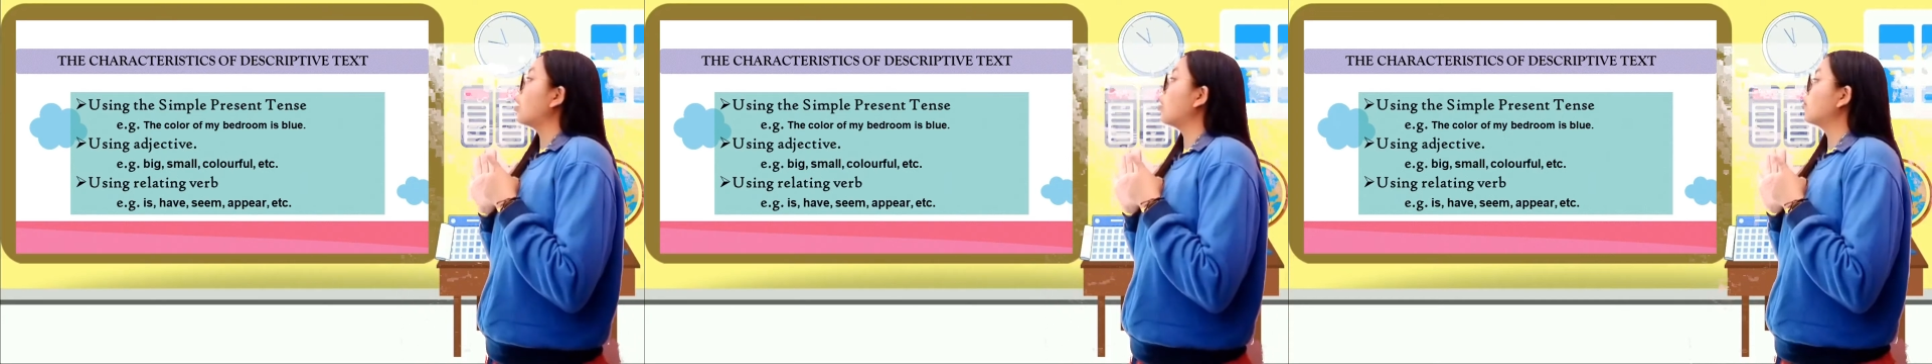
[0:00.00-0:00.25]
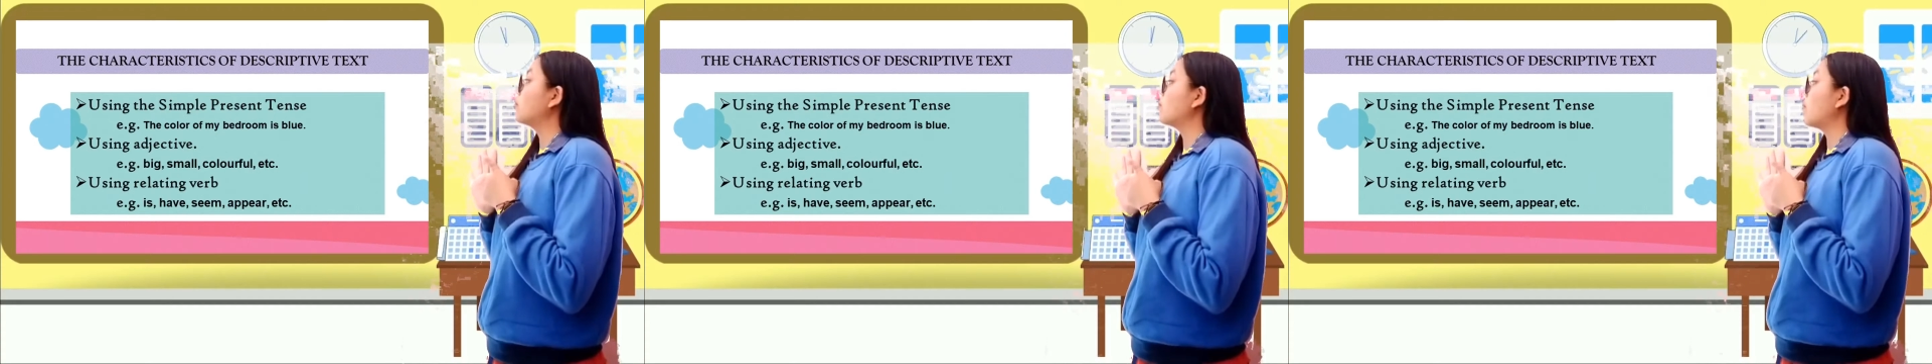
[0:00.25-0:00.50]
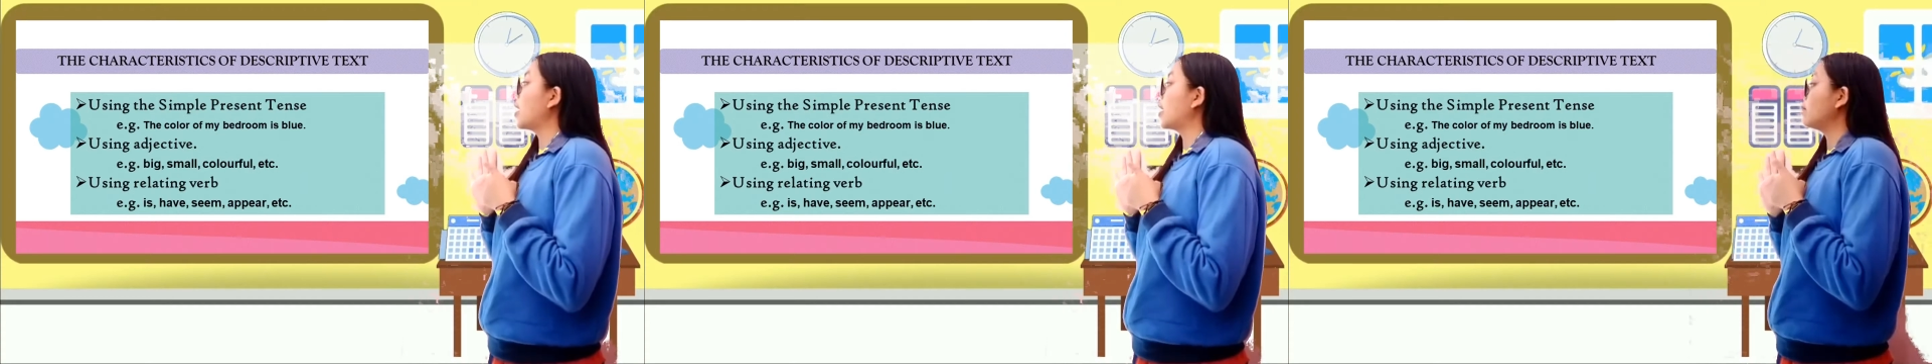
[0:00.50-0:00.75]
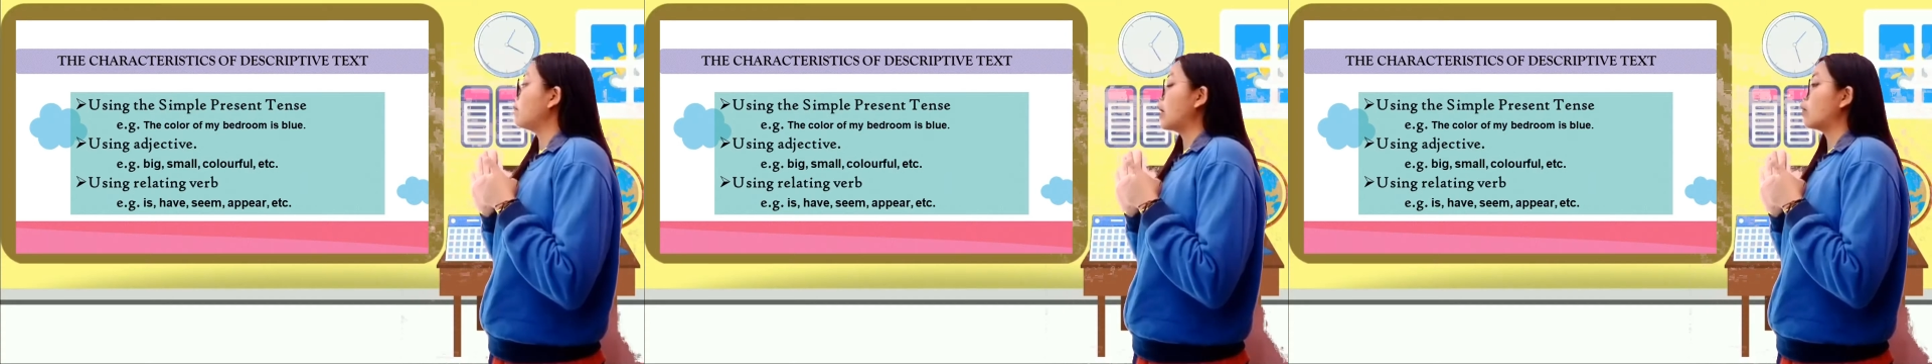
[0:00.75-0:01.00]
of my
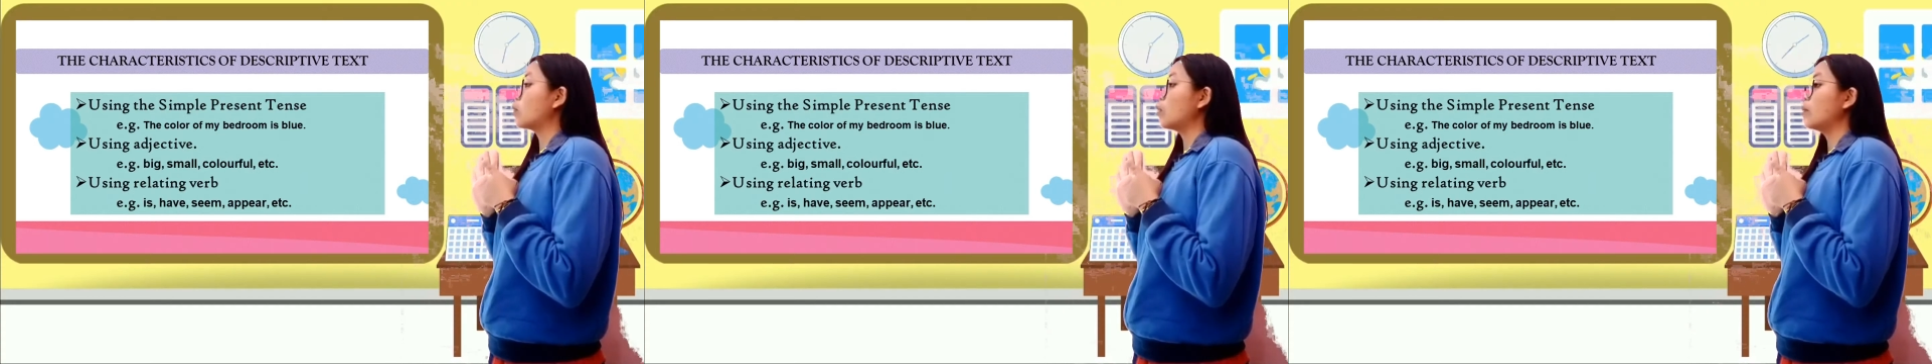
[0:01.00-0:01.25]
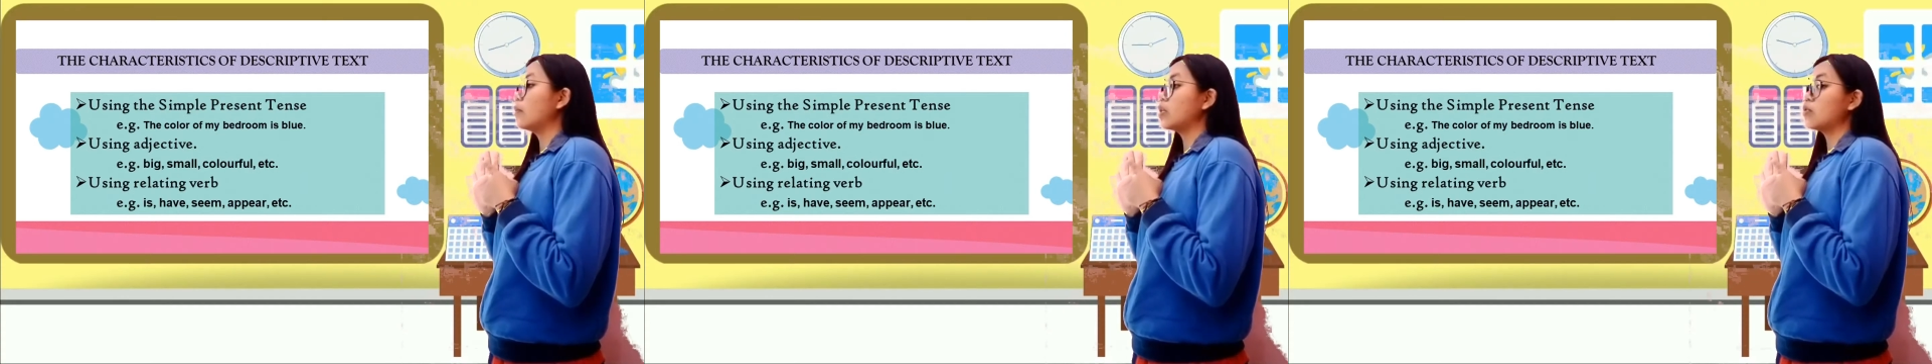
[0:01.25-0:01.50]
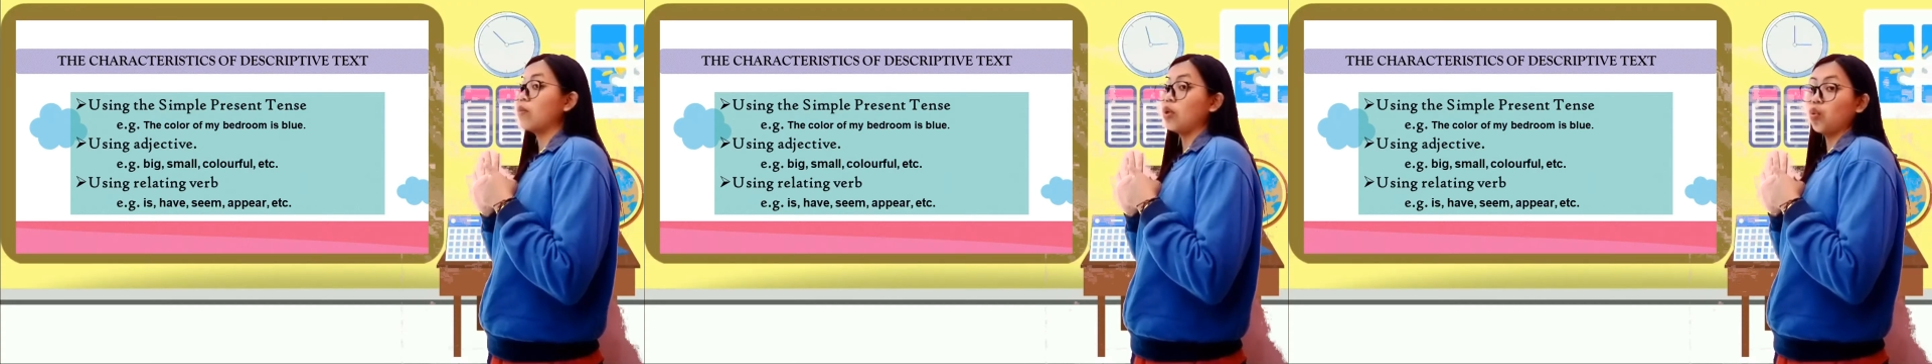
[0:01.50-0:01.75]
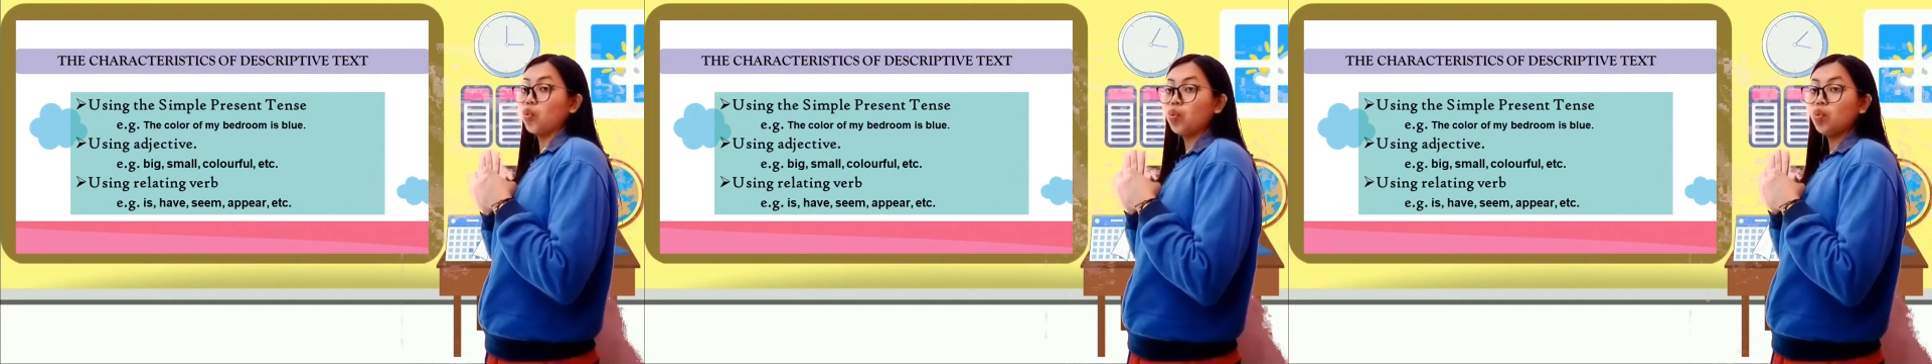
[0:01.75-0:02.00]
bedroom is blue.